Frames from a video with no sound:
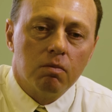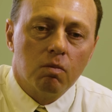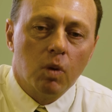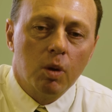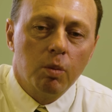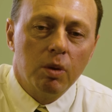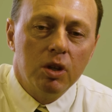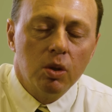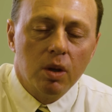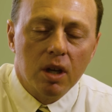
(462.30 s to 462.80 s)

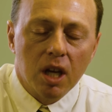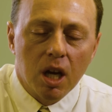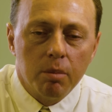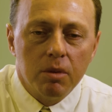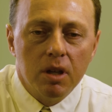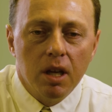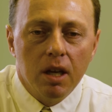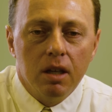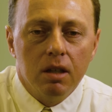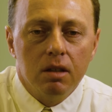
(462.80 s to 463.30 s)
when we do an
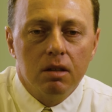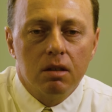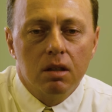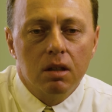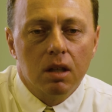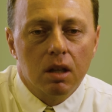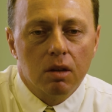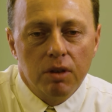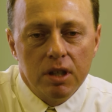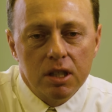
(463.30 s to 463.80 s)
update,
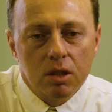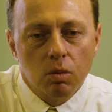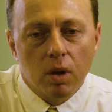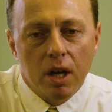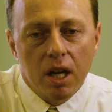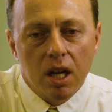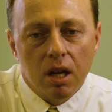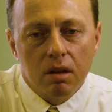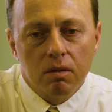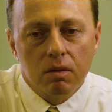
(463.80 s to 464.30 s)
the reason
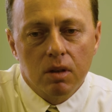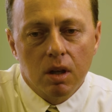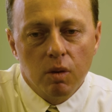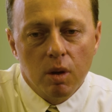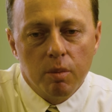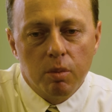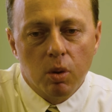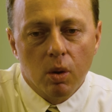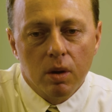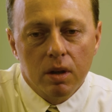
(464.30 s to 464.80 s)
why a
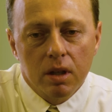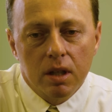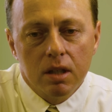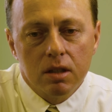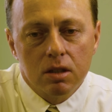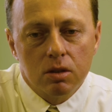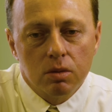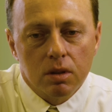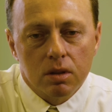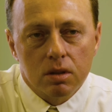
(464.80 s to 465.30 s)
report
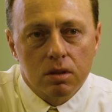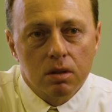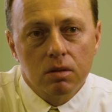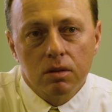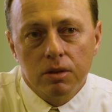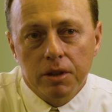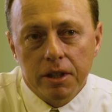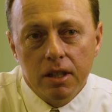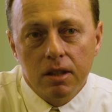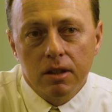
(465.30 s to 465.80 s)
gets to a
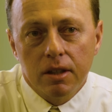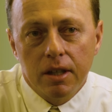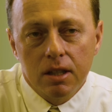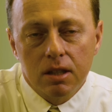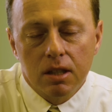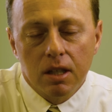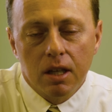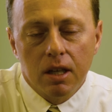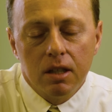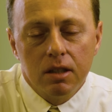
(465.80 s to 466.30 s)
certain length like
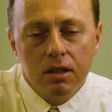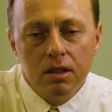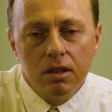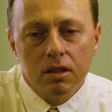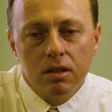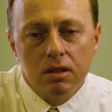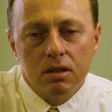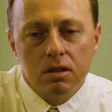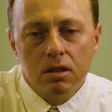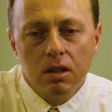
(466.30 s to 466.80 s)
that
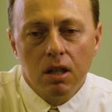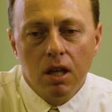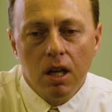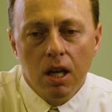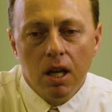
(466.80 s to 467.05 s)
is